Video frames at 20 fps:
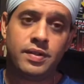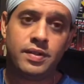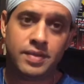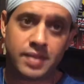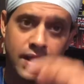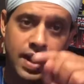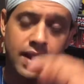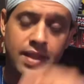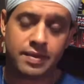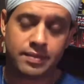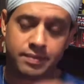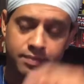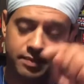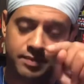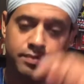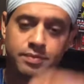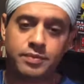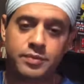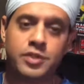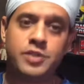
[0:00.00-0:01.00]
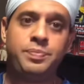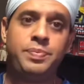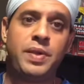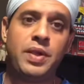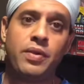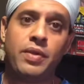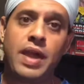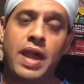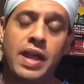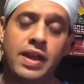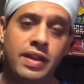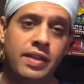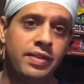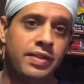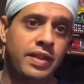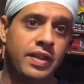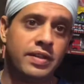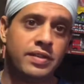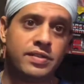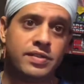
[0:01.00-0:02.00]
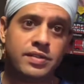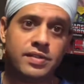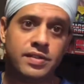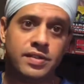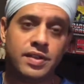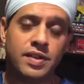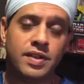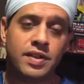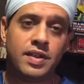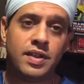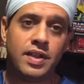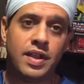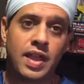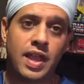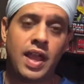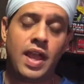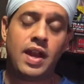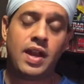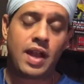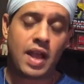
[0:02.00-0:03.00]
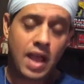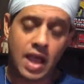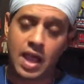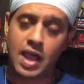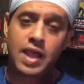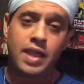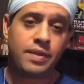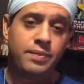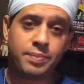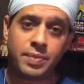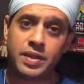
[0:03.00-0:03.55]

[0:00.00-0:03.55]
that spearheaded this, and I've